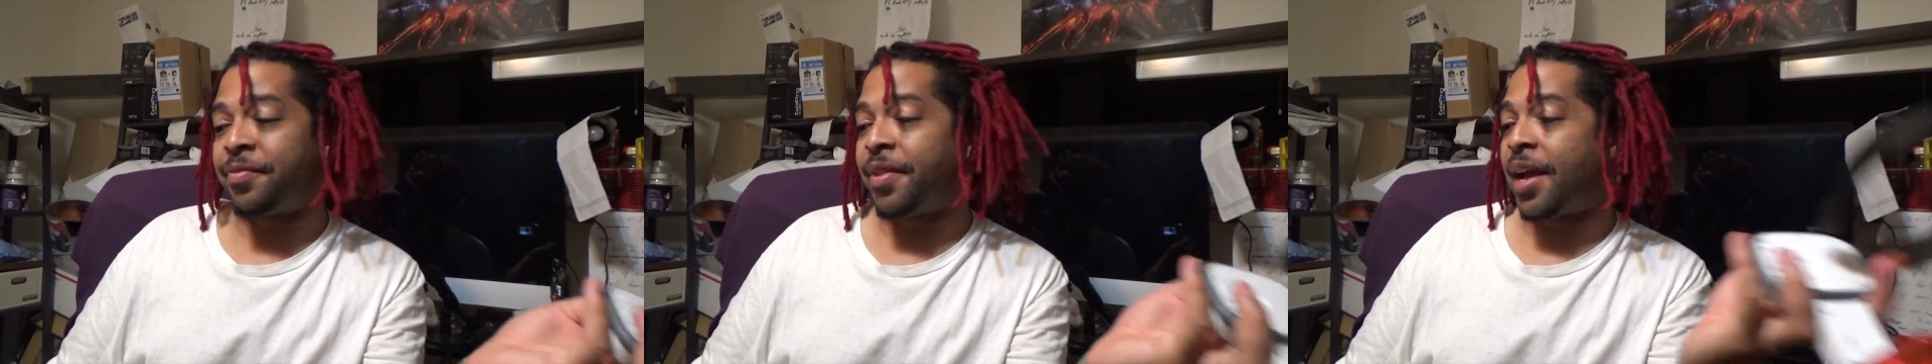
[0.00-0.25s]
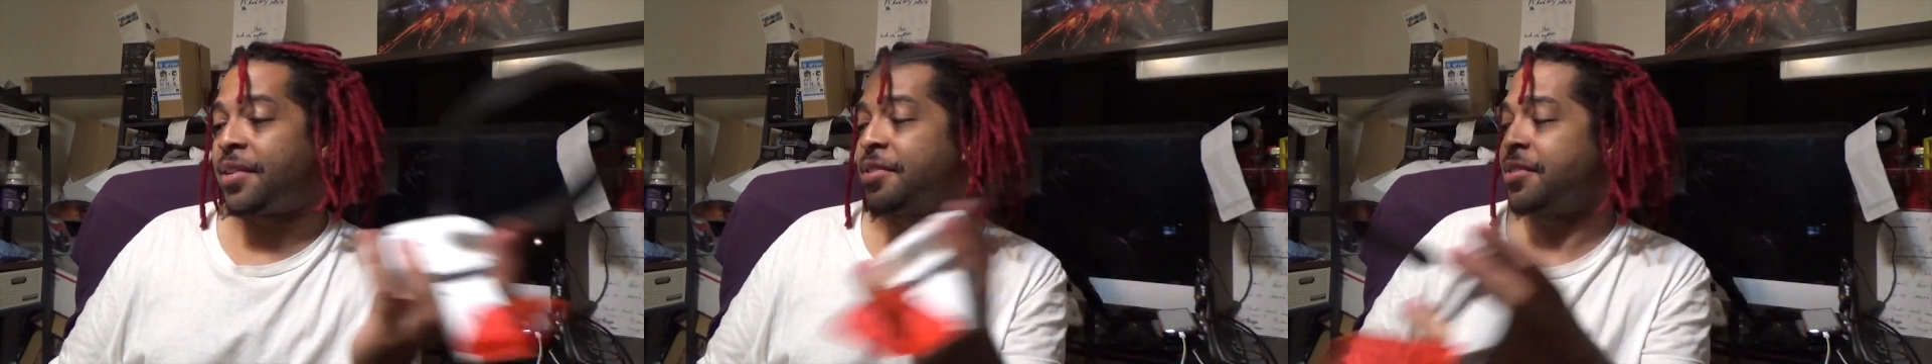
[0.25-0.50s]

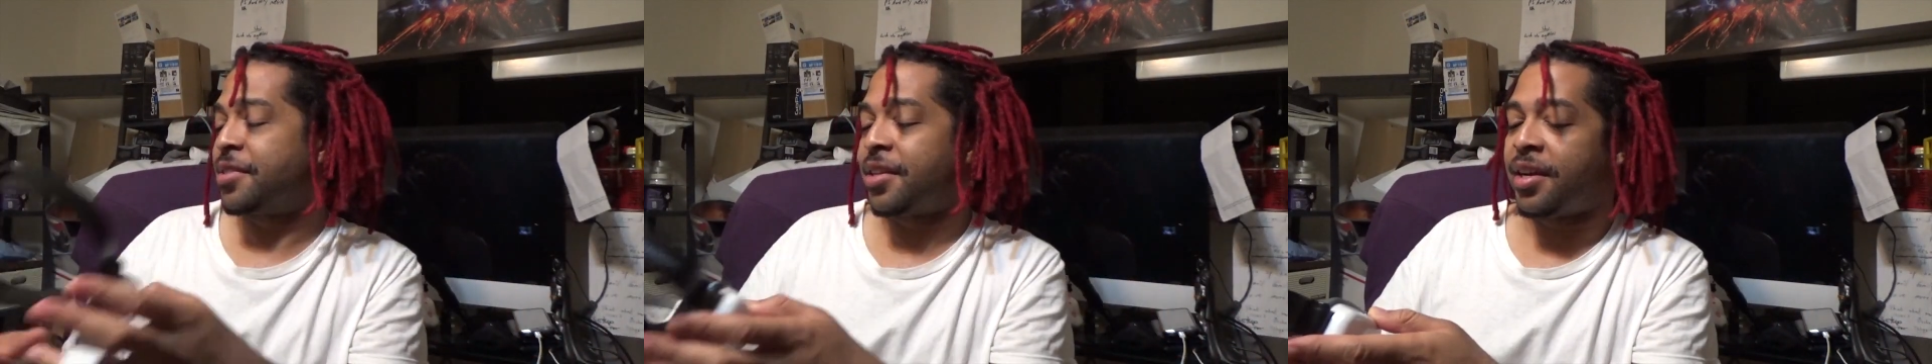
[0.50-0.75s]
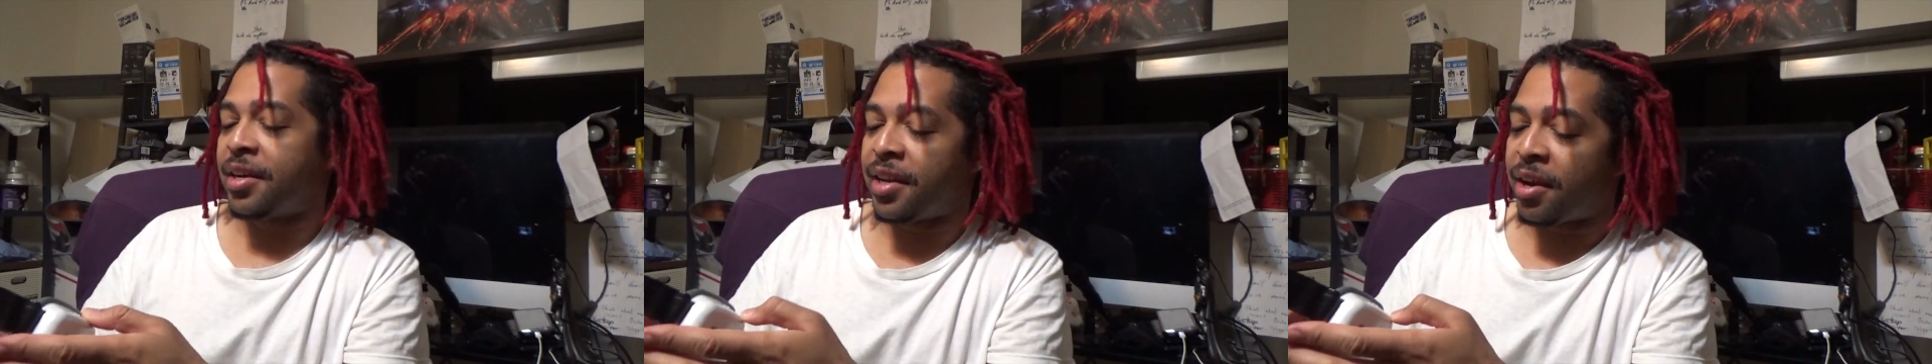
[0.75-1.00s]
Flash is
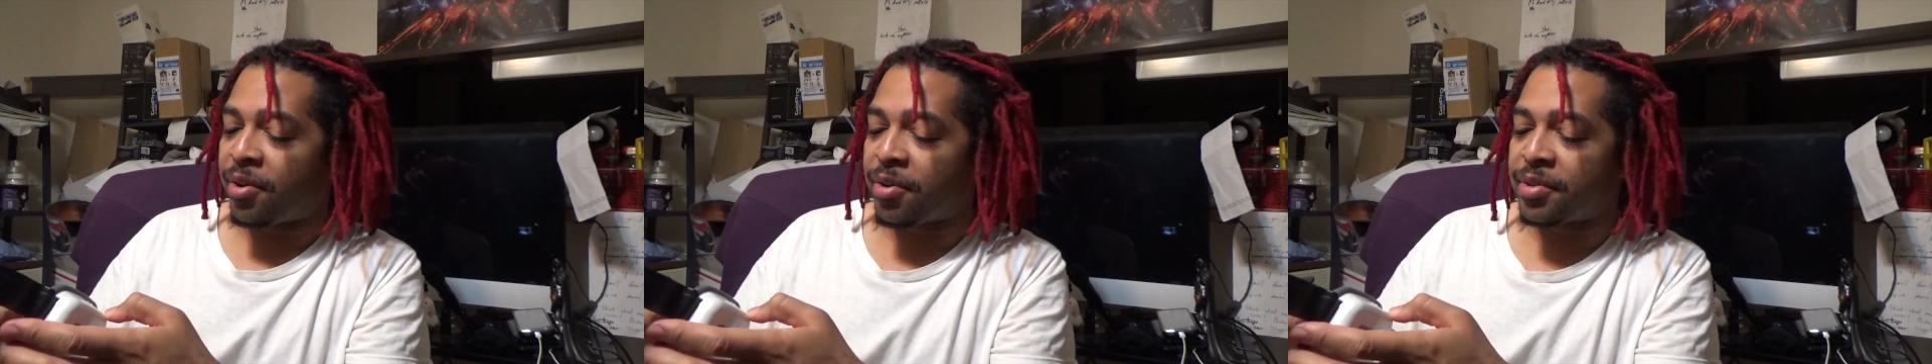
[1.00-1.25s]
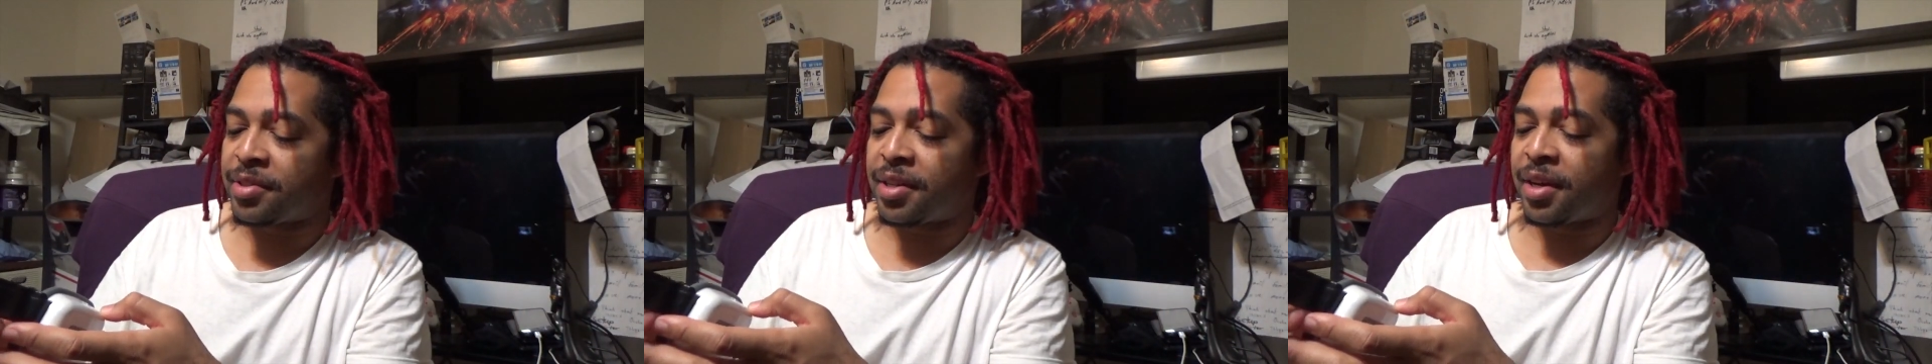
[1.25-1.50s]
done,
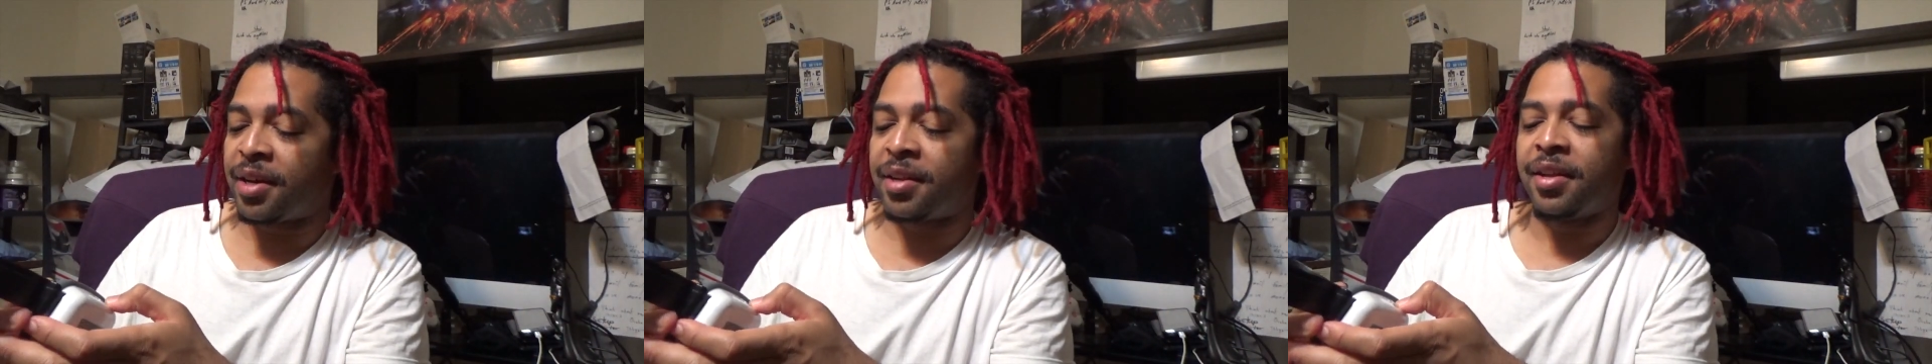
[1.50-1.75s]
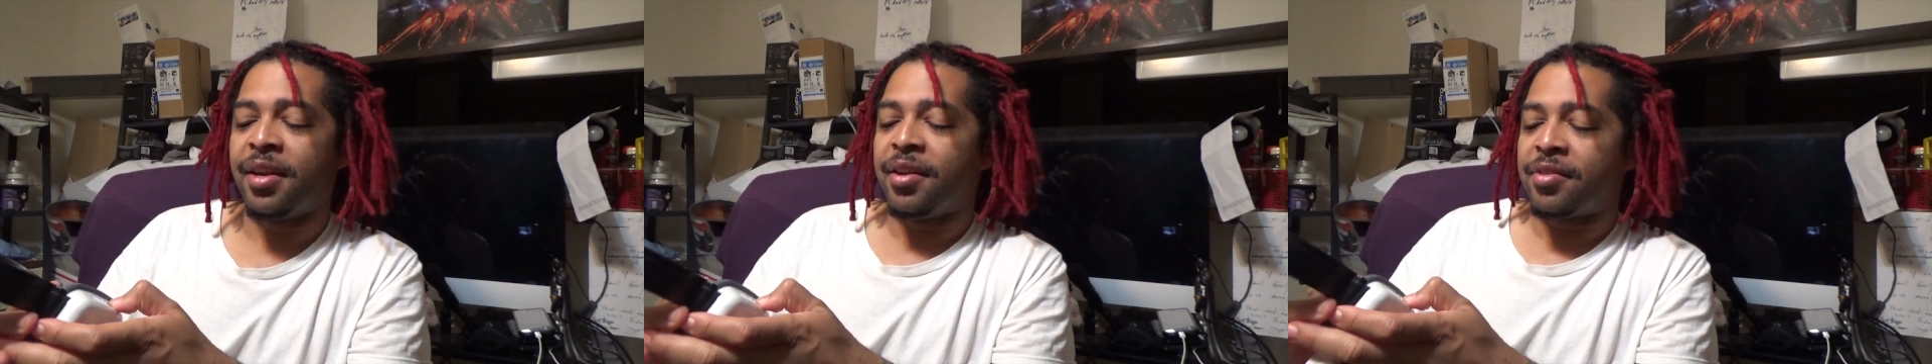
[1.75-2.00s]
Arrow's done.